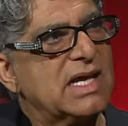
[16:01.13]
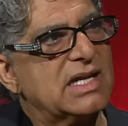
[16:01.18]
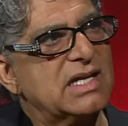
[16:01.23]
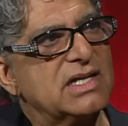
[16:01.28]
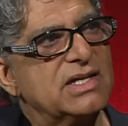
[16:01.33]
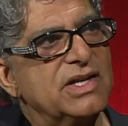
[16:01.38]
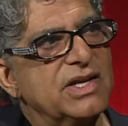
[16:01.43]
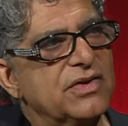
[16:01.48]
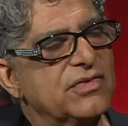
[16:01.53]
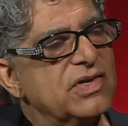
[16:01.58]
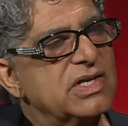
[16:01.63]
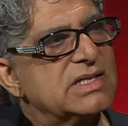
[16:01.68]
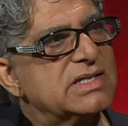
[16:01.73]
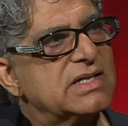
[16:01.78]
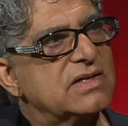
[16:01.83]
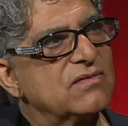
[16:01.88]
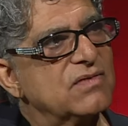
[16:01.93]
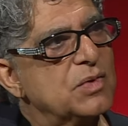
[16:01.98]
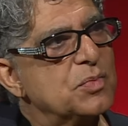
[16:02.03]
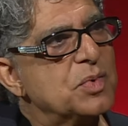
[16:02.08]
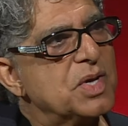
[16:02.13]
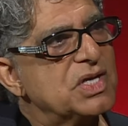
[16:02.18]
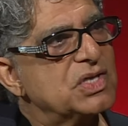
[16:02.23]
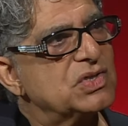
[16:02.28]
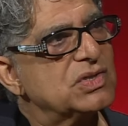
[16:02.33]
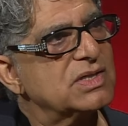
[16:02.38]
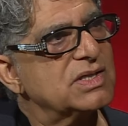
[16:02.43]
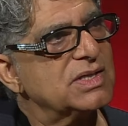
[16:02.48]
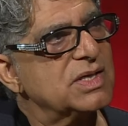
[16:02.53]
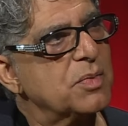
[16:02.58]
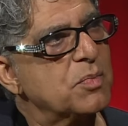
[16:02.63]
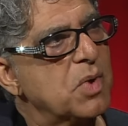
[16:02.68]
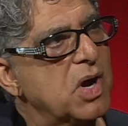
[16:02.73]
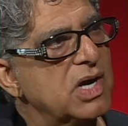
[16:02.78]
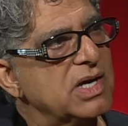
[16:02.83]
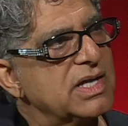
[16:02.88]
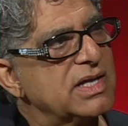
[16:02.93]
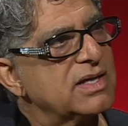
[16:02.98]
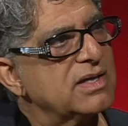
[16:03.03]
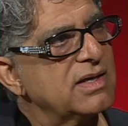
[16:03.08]
that'll decrease inflammation in your
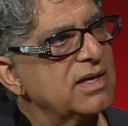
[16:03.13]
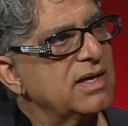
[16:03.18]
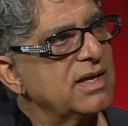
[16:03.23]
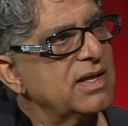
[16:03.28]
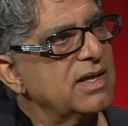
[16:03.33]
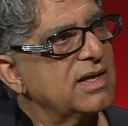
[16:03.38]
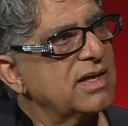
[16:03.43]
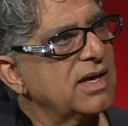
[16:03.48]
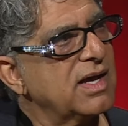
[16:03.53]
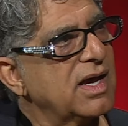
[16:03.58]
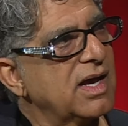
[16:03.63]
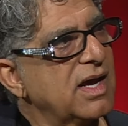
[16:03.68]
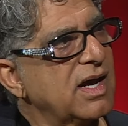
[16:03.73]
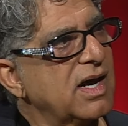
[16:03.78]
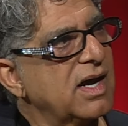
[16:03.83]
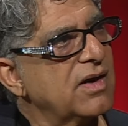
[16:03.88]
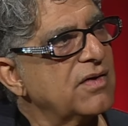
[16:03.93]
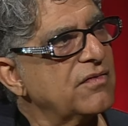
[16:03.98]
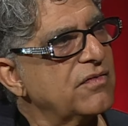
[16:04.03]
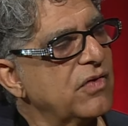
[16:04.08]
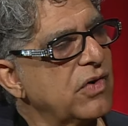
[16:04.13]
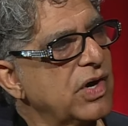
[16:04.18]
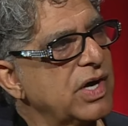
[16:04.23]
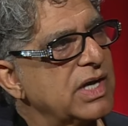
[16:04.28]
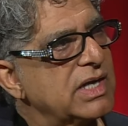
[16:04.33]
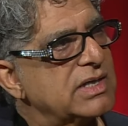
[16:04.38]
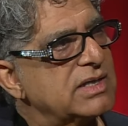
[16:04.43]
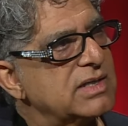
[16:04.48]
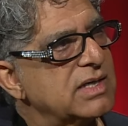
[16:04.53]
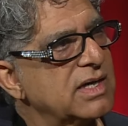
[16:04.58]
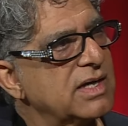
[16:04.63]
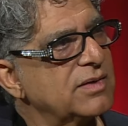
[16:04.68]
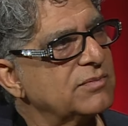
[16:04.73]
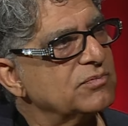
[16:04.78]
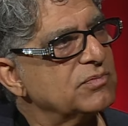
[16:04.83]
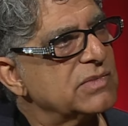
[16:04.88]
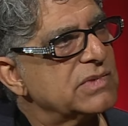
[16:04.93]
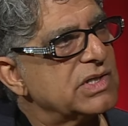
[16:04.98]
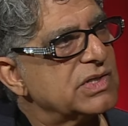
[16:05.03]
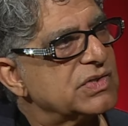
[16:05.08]
body. Uh, avoid uh,
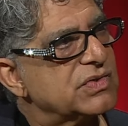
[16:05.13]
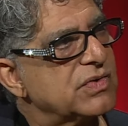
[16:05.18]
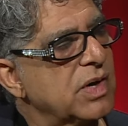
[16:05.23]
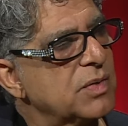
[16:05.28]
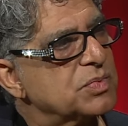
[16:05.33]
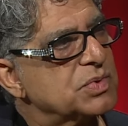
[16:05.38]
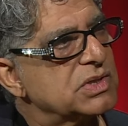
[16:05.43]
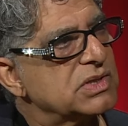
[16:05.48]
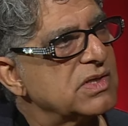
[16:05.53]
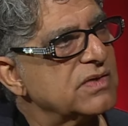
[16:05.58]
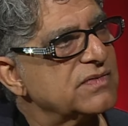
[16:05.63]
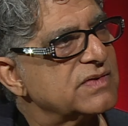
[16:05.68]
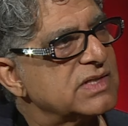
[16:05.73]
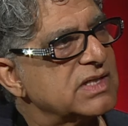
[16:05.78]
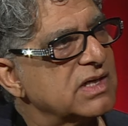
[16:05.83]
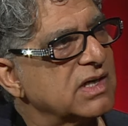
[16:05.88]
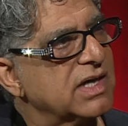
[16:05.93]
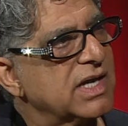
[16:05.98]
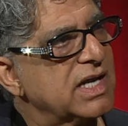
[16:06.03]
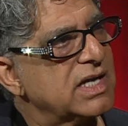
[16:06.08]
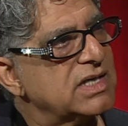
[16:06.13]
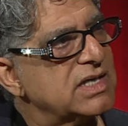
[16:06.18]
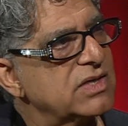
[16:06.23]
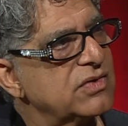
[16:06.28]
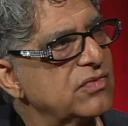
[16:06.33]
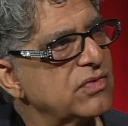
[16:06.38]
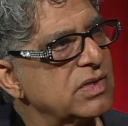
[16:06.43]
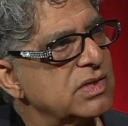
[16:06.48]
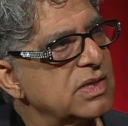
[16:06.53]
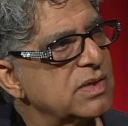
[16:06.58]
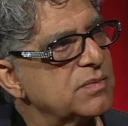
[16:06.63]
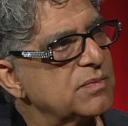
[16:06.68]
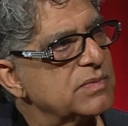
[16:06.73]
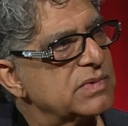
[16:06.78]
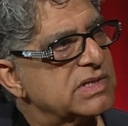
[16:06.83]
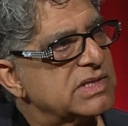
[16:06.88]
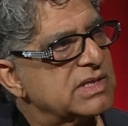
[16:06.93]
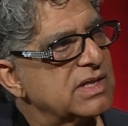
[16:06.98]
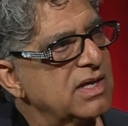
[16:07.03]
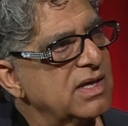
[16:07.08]
disruption of circadian
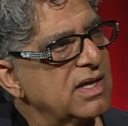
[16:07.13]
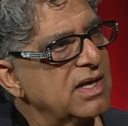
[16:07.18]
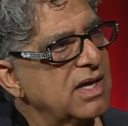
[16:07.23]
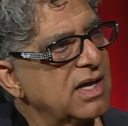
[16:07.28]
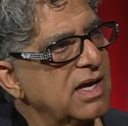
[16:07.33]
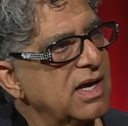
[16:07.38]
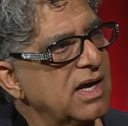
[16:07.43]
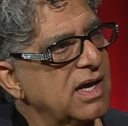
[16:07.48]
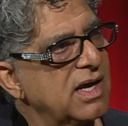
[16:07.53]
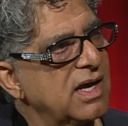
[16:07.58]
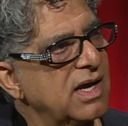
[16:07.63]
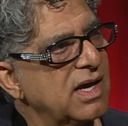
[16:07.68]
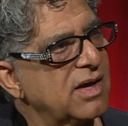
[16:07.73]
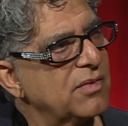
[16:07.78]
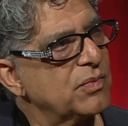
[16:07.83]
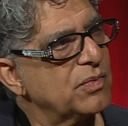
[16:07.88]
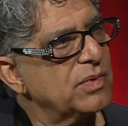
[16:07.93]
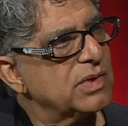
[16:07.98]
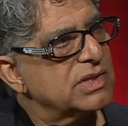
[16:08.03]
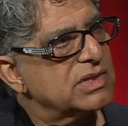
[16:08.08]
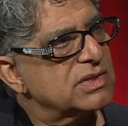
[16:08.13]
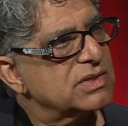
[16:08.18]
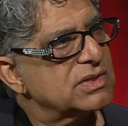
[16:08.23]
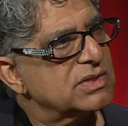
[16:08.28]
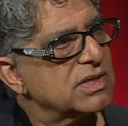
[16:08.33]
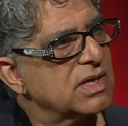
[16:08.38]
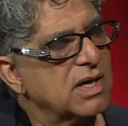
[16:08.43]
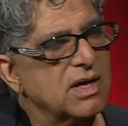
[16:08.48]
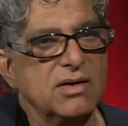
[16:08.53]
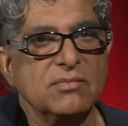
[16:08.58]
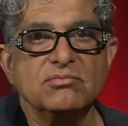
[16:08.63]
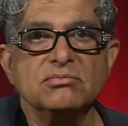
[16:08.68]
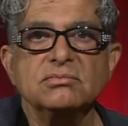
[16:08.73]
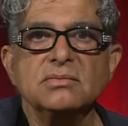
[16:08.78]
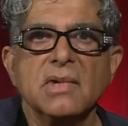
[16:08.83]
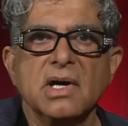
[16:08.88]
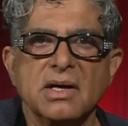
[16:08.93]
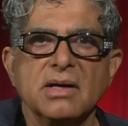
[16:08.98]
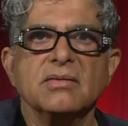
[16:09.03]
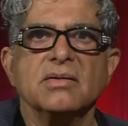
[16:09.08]
rhythms, um, which uh,
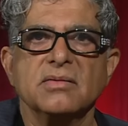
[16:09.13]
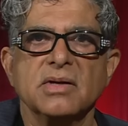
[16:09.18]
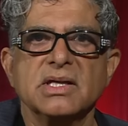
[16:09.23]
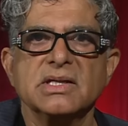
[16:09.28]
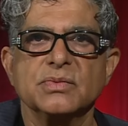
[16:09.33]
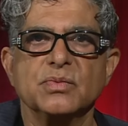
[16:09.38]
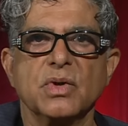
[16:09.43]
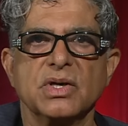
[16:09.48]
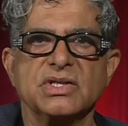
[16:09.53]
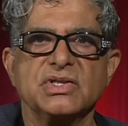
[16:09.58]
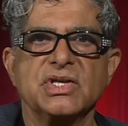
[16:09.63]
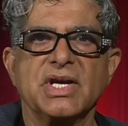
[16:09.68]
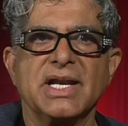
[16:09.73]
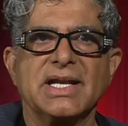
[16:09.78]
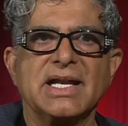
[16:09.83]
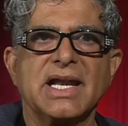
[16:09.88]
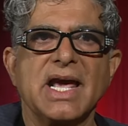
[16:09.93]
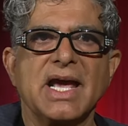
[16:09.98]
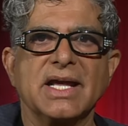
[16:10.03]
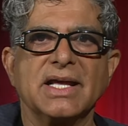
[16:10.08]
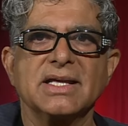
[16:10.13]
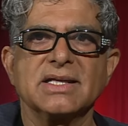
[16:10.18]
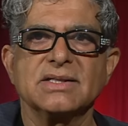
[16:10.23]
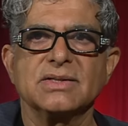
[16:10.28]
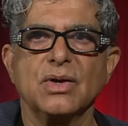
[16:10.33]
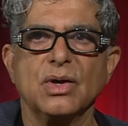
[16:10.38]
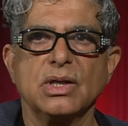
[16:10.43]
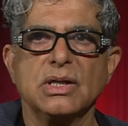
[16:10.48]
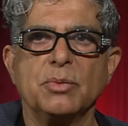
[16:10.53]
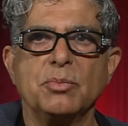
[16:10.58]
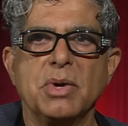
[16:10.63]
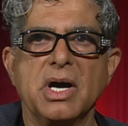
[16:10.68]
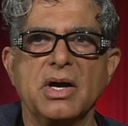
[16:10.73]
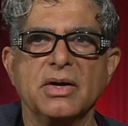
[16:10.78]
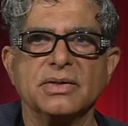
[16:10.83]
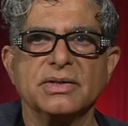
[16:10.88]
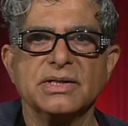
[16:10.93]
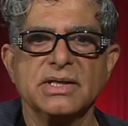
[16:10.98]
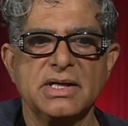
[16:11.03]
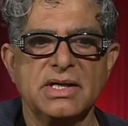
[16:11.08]
is what jet lag is all
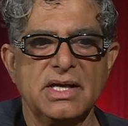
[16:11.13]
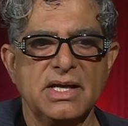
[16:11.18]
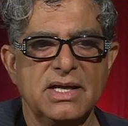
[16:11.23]
about.